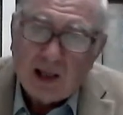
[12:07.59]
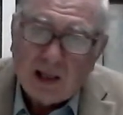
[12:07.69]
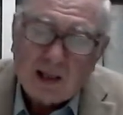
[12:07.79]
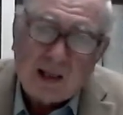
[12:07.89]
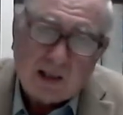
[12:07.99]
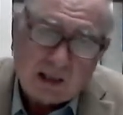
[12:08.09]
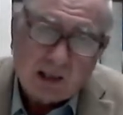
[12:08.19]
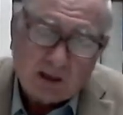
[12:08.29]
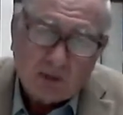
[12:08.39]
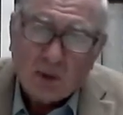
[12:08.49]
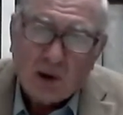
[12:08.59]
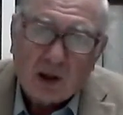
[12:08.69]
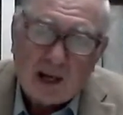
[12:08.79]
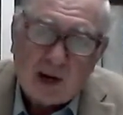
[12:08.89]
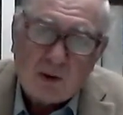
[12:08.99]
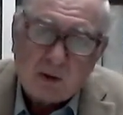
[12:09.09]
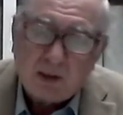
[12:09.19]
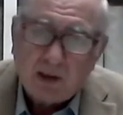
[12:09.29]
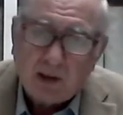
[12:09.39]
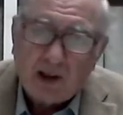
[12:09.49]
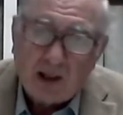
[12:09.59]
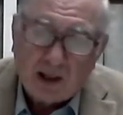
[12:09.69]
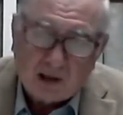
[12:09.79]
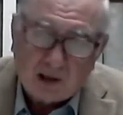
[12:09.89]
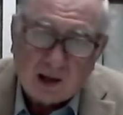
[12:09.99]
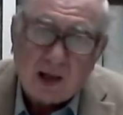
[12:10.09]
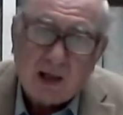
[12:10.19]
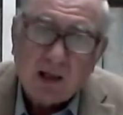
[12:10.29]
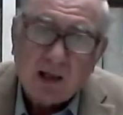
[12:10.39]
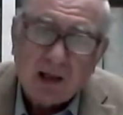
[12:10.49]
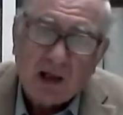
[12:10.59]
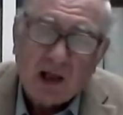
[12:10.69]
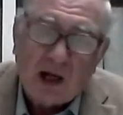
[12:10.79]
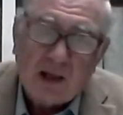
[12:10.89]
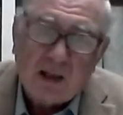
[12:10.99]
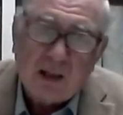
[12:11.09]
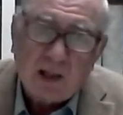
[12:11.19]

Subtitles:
and then take the brick out, and then they'd lay it in the sun,